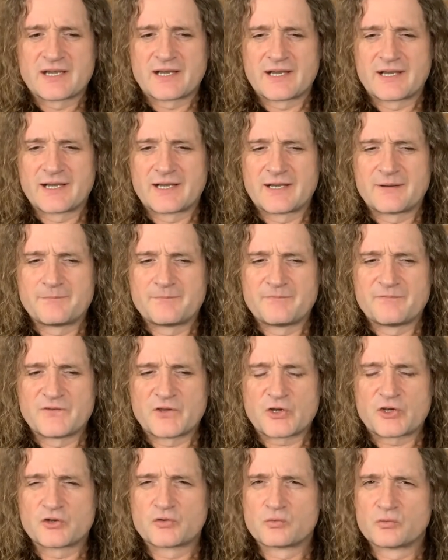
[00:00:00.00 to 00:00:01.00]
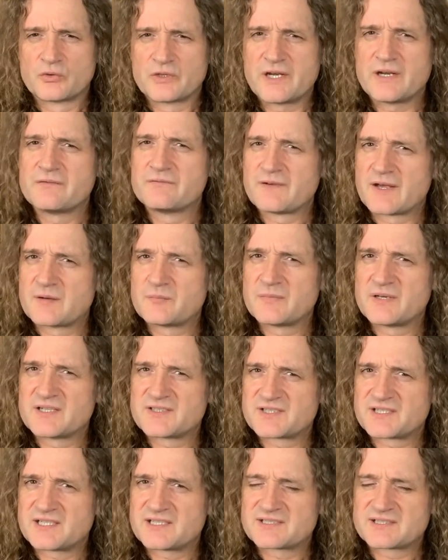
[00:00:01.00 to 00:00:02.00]
that could reinvent me
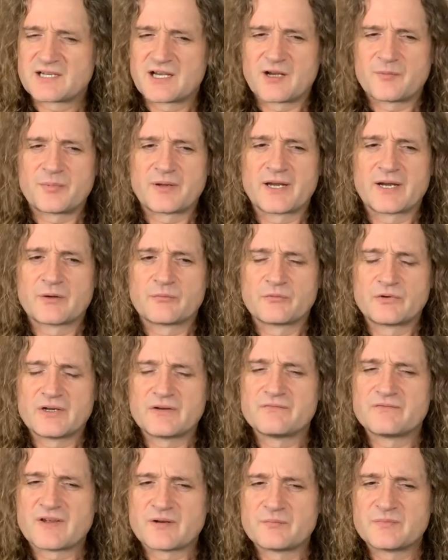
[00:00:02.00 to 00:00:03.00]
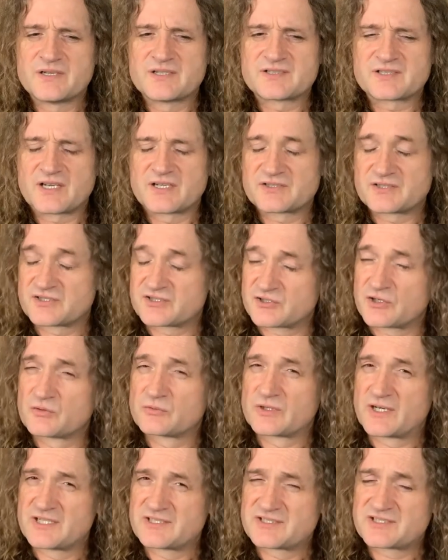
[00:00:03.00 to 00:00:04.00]
as a guitar player and reinvent me as a
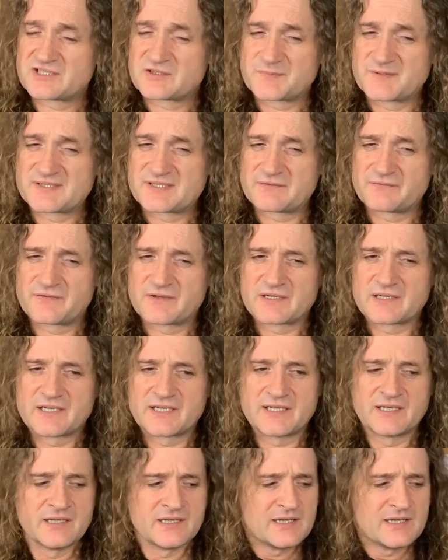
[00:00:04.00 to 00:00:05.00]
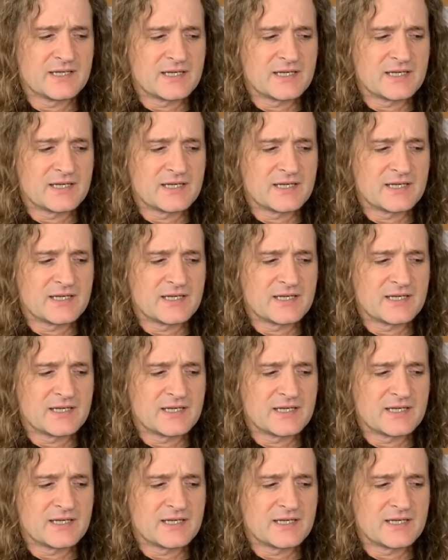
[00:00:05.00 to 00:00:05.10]
songwriter specifically.